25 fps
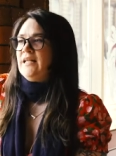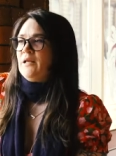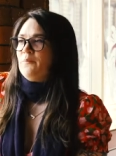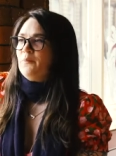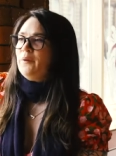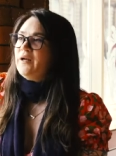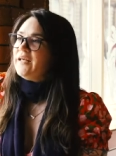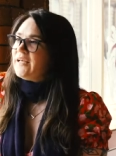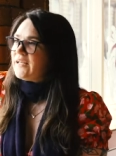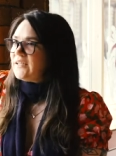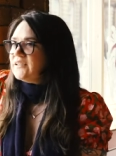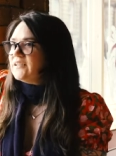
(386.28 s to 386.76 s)

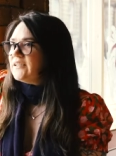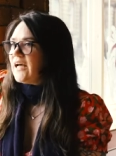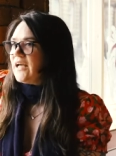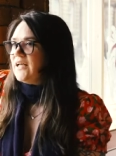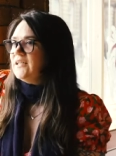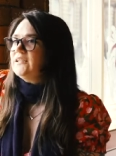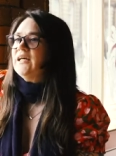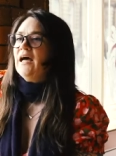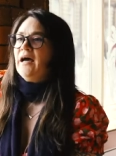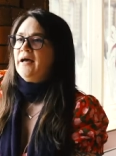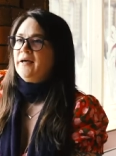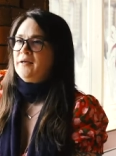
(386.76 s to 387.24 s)
but it can
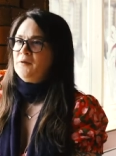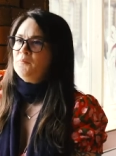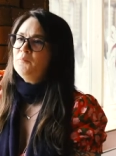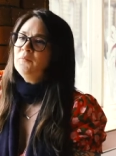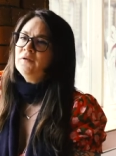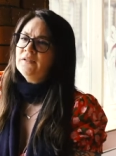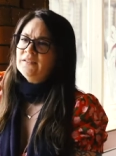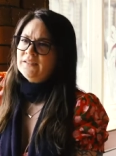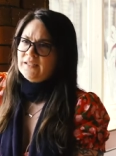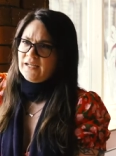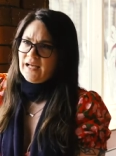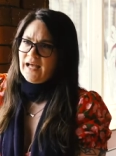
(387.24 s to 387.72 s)
take time
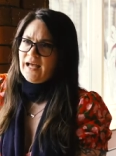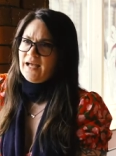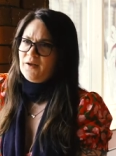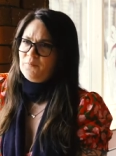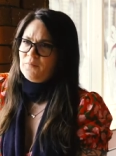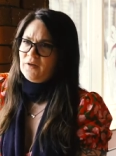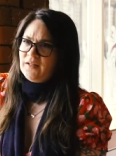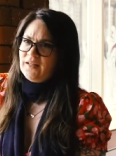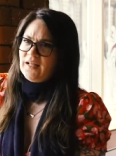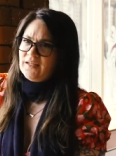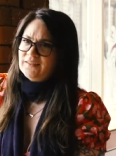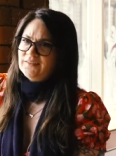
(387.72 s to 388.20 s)
um,
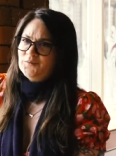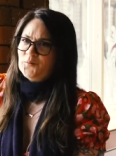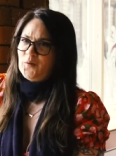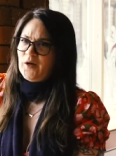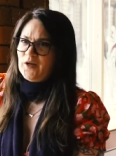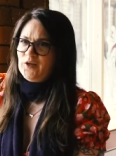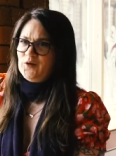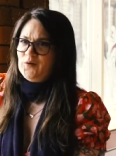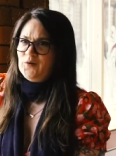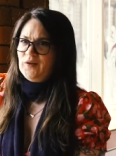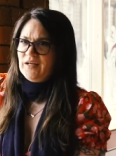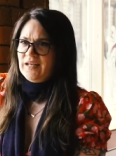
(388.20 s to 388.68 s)
and that's why
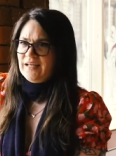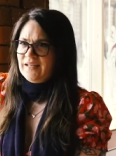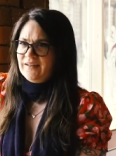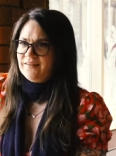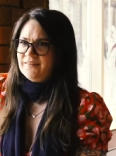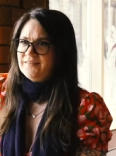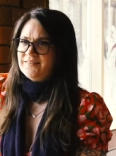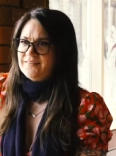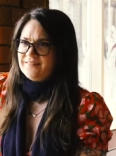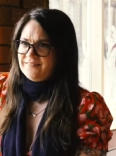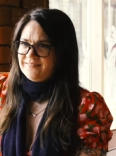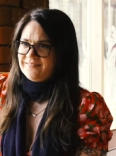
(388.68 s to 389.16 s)
you
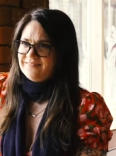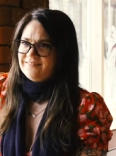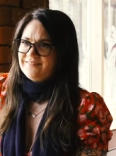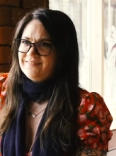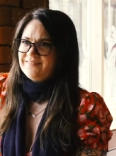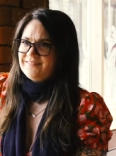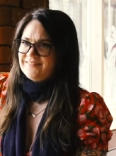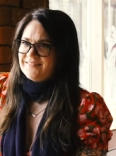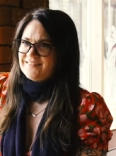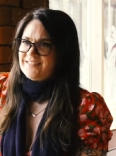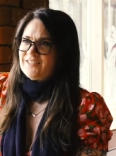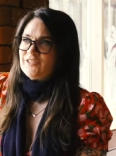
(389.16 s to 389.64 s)
need
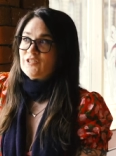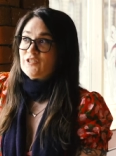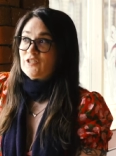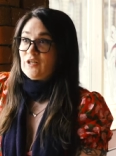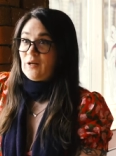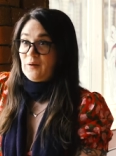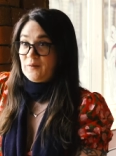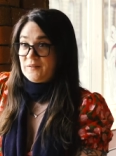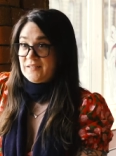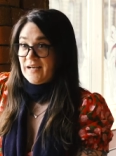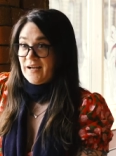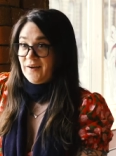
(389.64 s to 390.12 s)
to
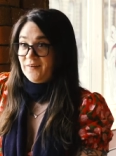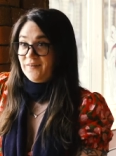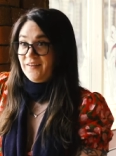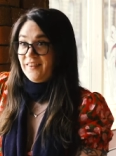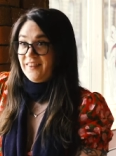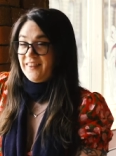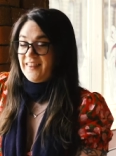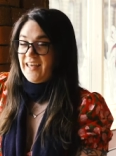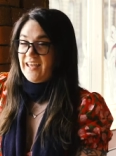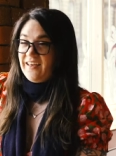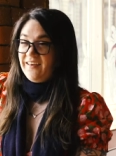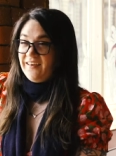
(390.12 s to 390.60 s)
slow down
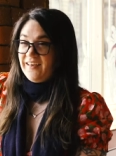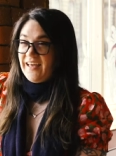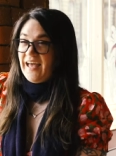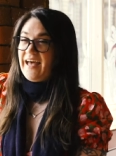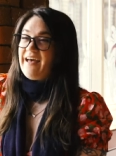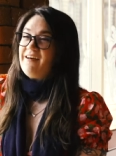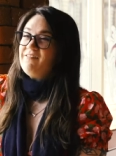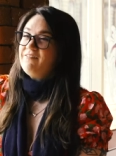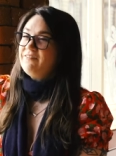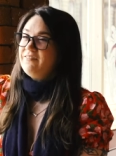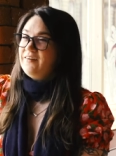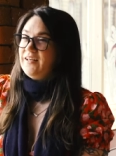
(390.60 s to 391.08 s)
and think
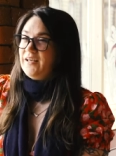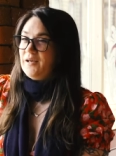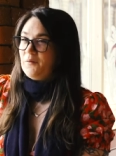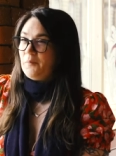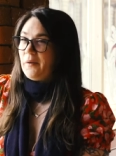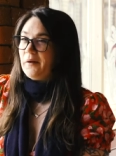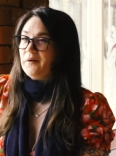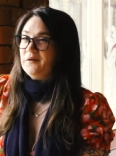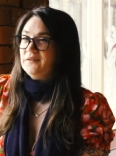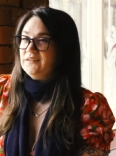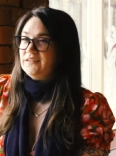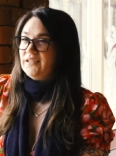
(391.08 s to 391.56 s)
carefully
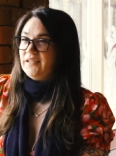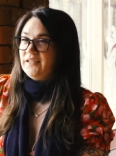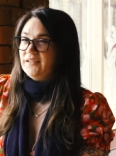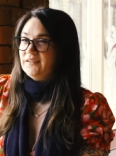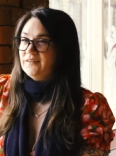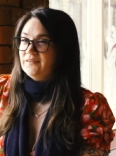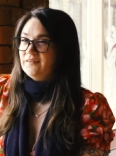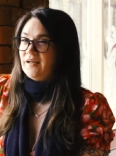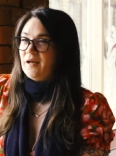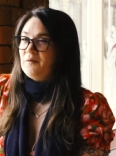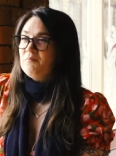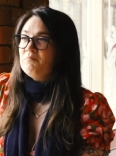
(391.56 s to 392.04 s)
about
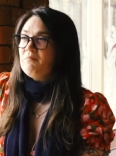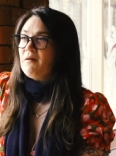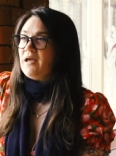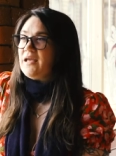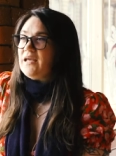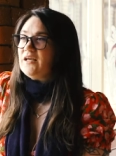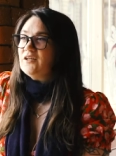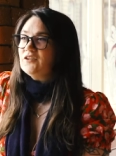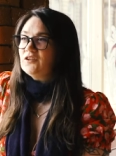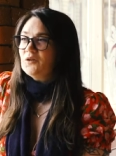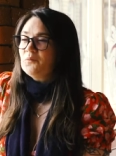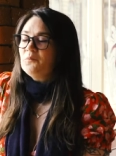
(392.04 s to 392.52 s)
it and
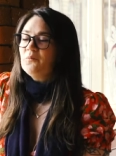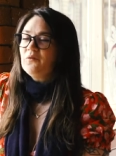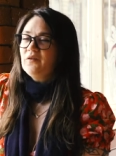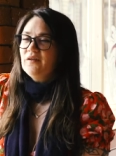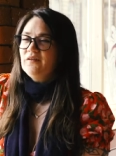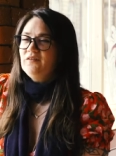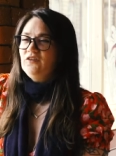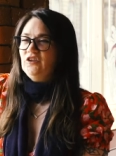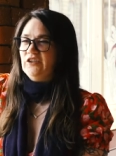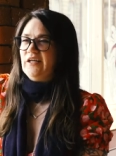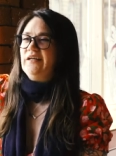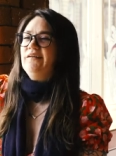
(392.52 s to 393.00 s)
make
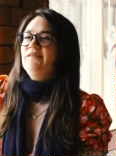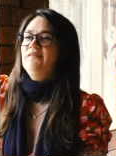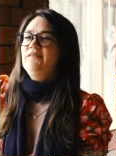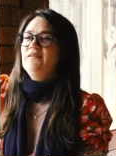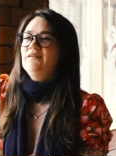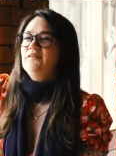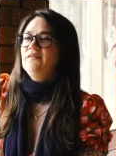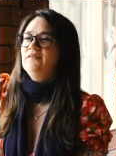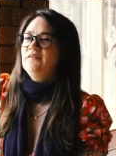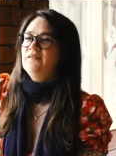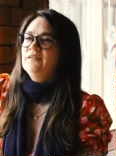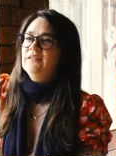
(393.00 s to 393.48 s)
something
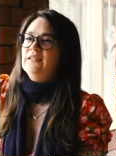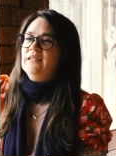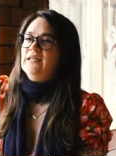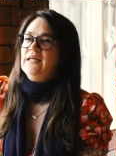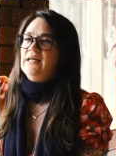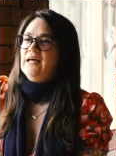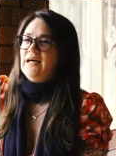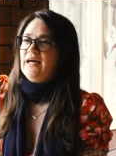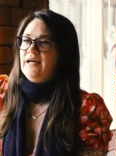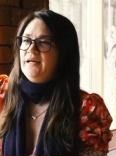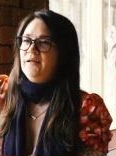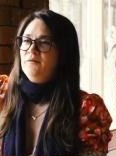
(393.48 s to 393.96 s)
gentle
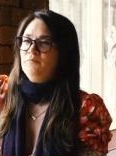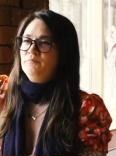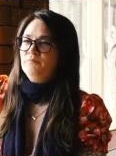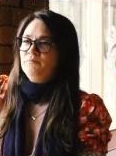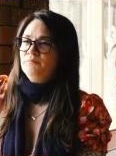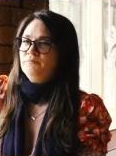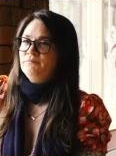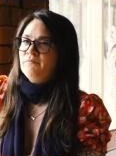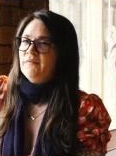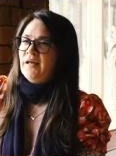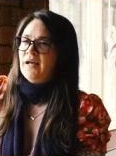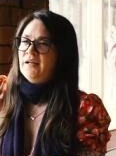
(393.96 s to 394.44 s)
um,
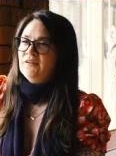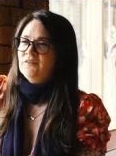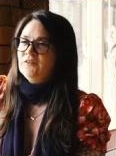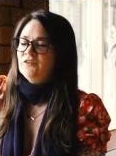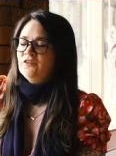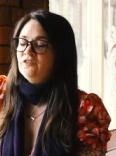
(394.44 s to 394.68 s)
and